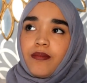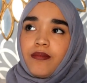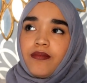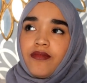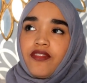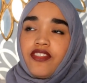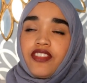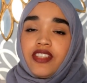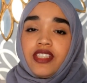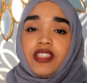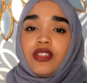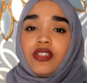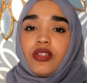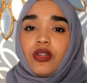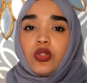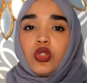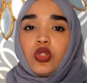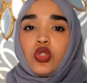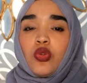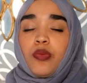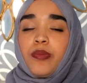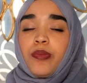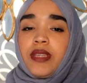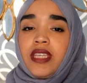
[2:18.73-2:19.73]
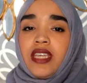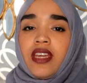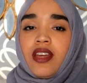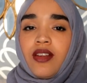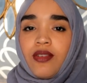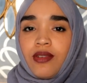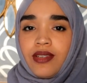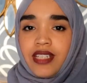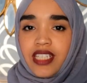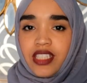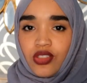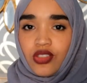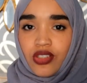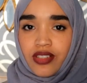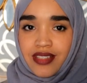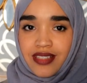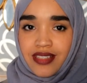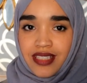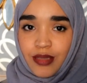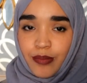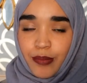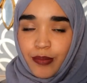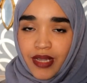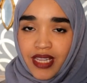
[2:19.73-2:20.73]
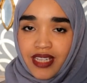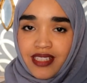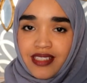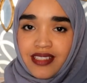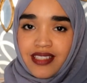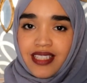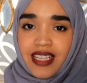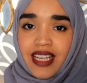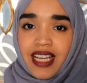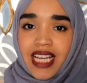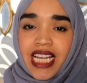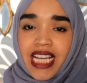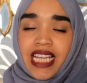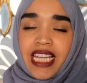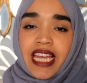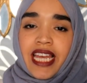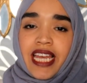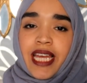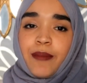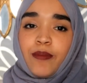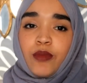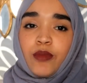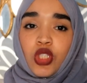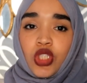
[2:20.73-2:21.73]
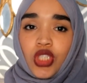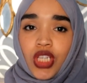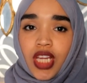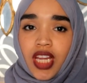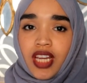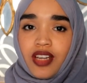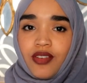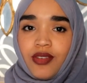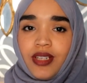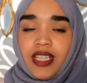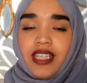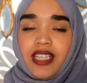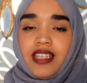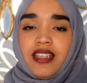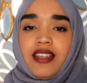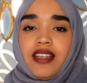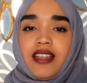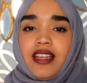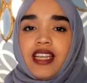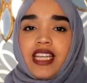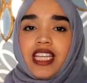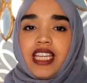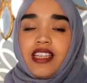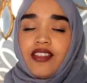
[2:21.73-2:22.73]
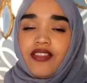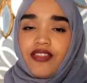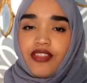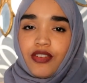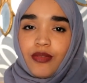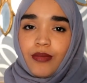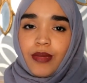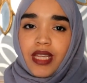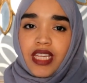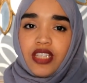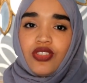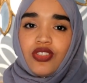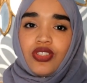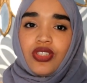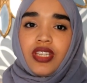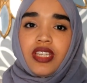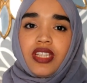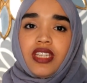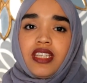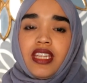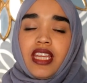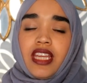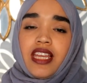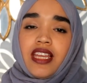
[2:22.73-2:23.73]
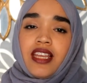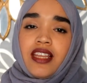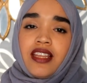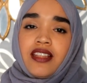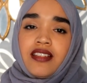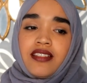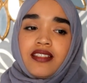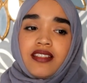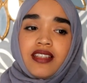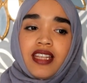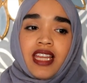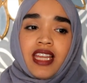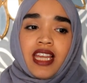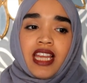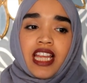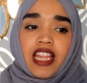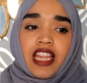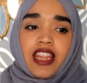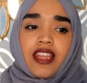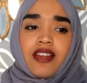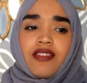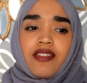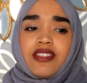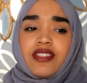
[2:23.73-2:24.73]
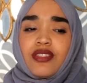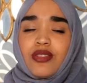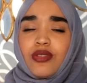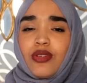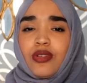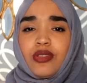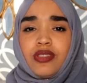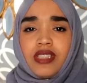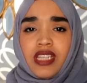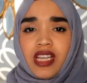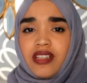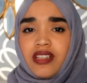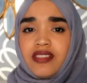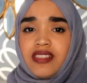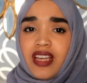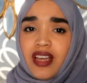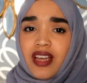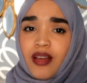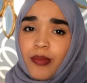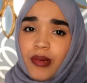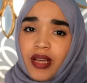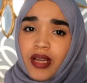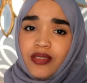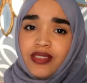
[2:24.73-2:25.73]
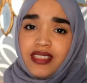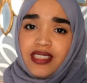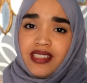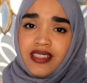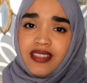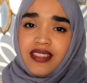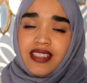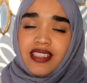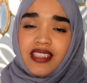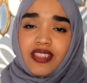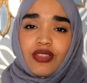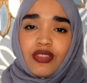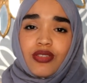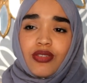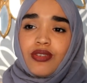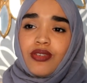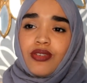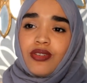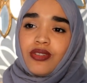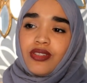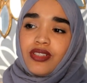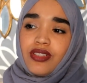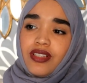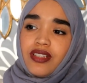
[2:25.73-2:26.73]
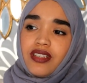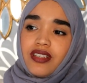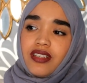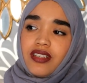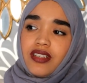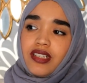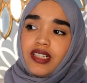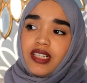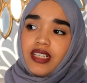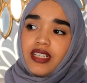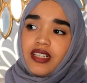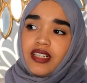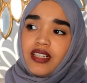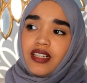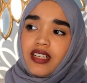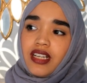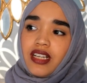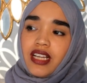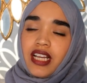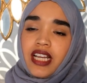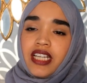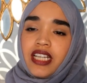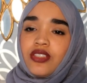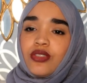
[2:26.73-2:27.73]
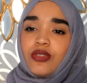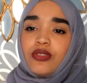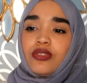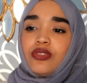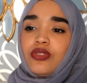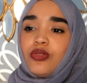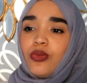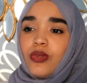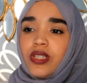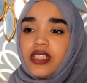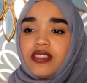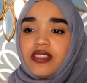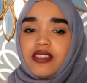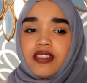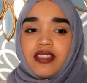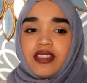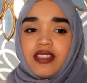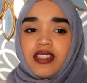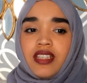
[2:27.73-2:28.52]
video to be a religious debate. I am sharing information, and there is no doubt about it. So I don't want,